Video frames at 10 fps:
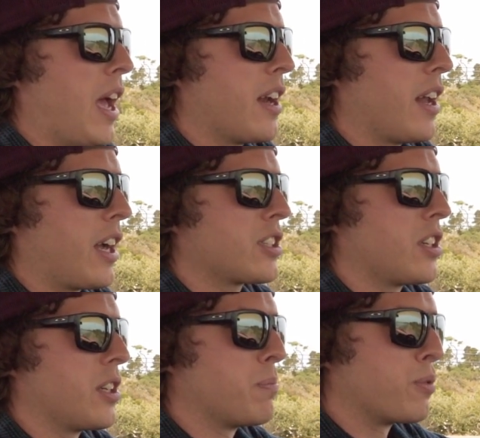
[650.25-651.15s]
and it
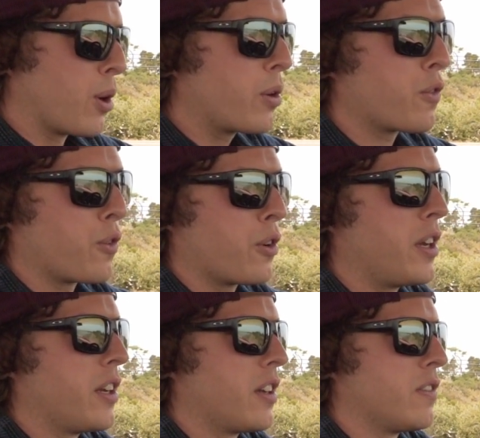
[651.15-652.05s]
actually broke
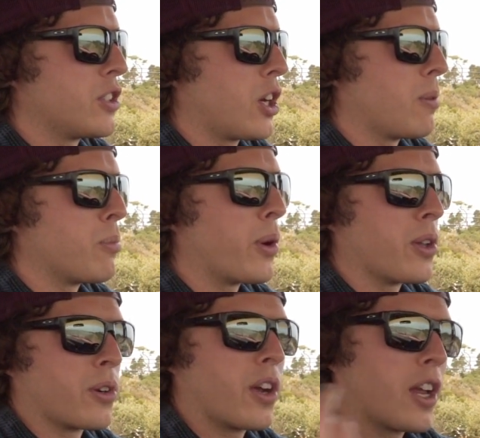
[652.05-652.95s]
free of the shop boiler